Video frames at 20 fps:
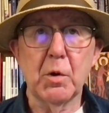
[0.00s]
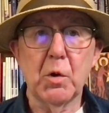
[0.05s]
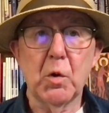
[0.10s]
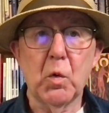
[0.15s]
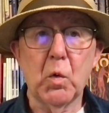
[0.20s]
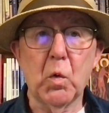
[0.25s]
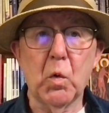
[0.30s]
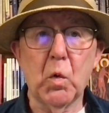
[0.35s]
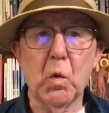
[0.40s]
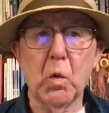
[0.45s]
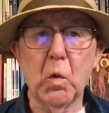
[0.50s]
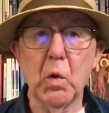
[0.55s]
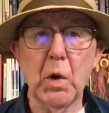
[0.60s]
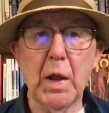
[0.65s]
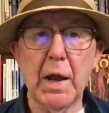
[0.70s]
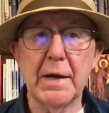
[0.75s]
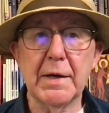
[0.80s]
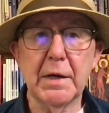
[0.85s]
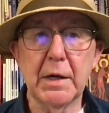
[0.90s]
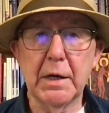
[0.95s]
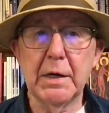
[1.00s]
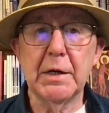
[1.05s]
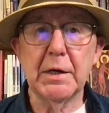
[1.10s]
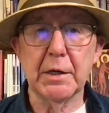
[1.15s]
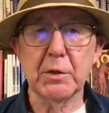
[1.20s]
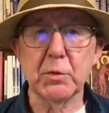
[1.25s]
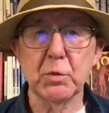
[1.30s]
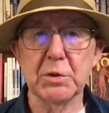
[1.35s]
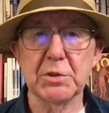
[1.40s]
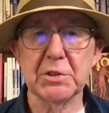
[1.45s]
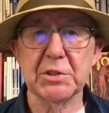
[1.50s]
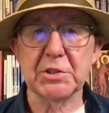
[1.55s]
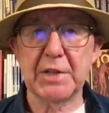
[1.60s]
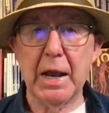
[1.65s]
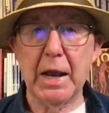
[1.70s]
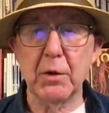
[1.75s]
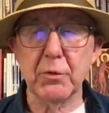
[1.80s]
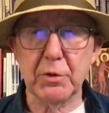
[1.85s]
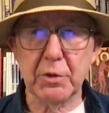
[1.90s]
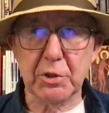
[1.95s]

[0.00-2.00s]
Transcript: All I heard was the sound